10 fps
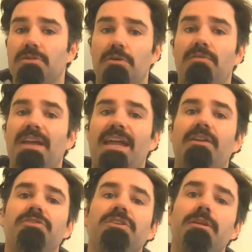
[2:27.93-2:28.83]
of
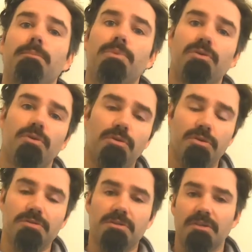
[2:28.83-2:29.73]
energy
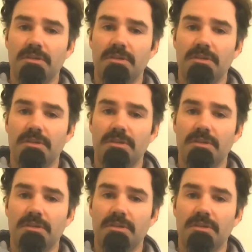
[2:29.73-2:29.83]
produced.